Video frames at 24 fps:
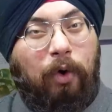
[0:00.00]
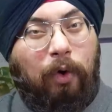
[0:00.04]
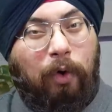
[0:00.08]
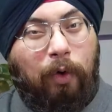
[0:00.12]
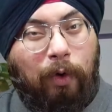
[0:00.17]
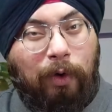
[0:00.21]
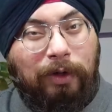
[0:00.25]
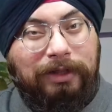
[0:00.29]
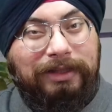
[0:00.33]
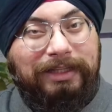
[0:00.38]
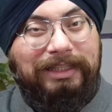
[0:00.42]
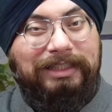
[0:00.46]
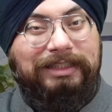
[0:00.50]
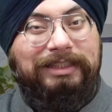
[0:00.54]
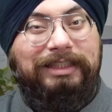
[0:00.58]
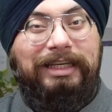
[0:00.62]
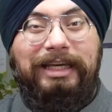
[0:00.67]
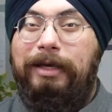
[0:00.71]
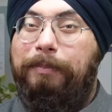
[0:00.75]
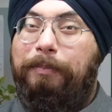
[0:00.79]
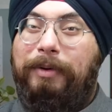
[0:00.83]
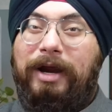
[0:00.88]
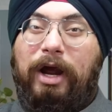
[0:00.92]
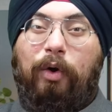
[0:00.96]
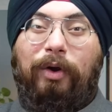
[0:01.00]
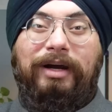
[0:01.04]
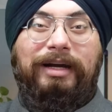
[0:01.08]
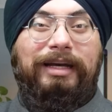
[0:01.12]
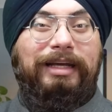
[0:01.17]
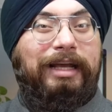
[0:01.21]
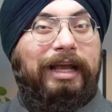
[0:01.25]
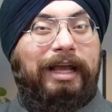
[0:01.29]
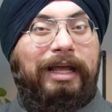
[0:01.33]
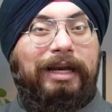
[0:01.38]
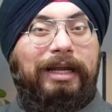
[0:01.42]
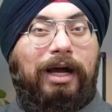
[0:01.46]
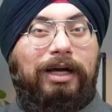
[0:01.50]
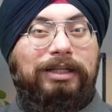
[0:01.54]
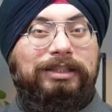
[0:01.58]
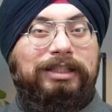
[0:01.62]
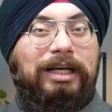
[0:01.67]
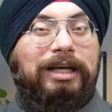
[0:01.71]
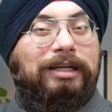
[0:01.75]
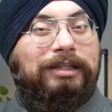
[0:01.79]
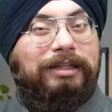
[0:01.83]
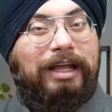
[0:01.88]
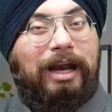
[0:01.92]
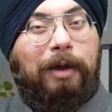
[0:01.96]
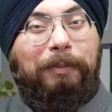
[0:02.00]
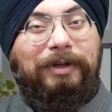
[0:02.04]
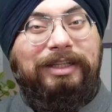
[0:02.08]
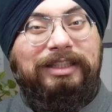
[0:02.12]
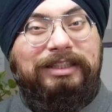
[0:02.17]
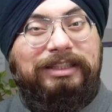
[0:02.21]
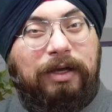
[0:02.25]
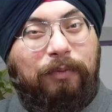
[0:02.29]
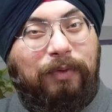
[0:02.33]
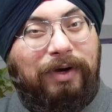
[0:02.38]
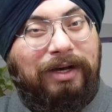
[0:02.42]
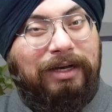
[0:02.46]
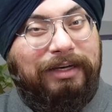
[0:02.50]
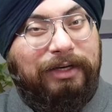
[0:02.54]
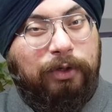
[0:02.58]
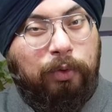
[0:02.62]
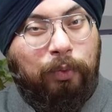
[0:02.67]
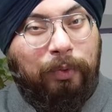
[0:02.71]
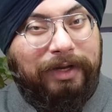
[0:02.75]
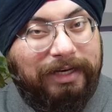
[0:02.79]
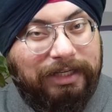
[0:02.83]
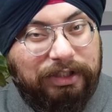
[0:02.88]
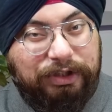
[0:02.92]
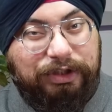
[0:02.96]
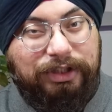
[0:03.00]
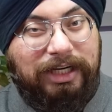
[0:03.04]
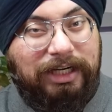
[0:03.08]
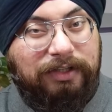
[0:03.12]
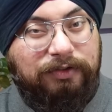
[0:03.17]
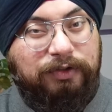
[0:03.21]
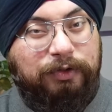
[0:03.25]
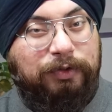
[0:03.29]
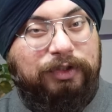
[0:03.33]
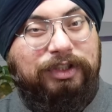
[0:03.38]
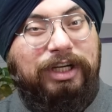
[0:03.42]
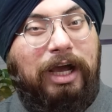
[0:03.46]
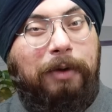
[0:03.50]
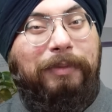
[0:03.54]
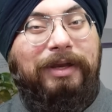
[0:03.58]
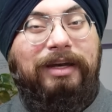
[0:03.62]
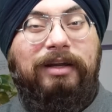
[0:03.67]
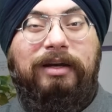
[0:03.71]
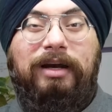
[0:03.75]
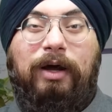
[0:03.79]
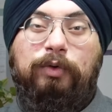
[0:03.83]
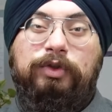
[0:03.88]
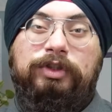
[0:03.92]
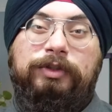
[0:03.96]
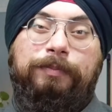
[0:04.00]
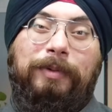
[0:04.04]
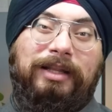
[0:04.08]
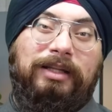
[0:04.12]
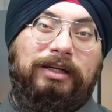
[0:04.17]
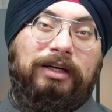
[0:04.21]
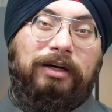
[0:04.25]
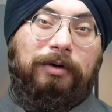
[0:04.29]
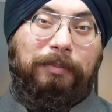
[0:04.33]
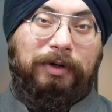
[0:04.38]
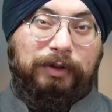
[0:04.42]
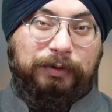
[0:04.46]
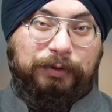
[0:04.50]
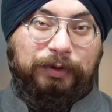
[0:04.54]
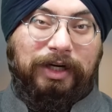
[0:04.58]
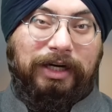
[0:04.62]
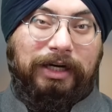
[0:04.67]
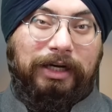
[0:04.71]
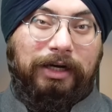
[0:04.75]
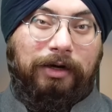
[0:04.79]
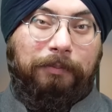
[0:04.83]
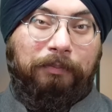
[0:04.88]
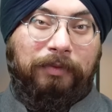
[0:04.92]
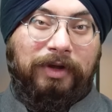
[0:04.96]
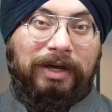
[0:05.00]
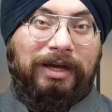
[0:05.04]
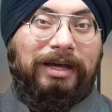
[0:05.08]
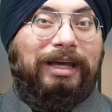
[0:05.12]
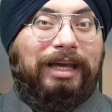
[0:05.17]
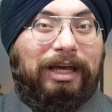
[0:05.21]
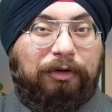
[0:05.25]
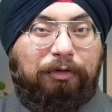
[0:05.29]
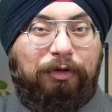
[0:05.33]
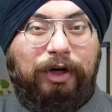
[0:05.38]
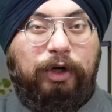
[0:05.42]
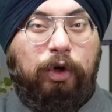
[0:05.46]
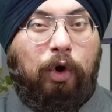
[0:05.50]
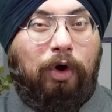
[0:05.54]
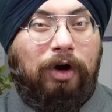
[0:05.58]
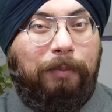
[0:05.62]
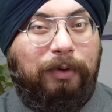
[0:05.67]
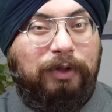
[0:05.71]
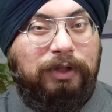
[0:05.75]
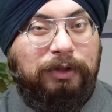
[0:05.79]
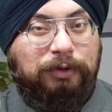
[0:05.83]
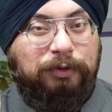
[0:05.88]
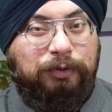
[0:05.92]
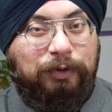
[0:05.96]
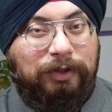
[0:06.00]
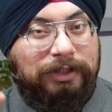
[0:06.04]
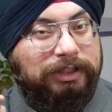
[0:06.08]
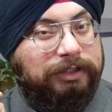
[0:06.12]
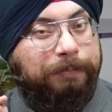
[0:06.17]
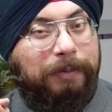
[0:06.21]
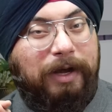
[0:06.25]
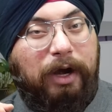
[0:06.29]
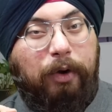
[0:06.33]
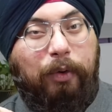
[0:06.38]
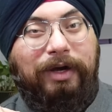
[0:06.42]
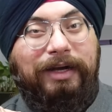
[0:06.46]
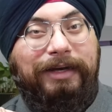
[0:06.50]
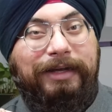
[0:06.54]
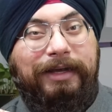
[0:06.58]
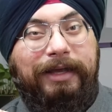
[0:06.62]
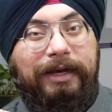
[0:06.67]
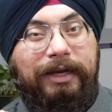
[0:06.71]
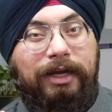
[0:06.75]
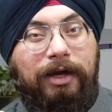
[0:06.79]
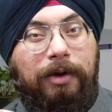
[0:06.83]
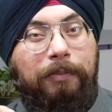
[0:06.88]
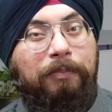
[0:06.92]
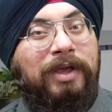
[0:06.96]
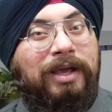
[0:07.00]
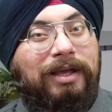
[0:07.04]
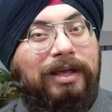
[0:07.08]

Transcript: all these key priority areas, there have been several new initiatives which have been announced by the government of India. If we talk about the first priority area,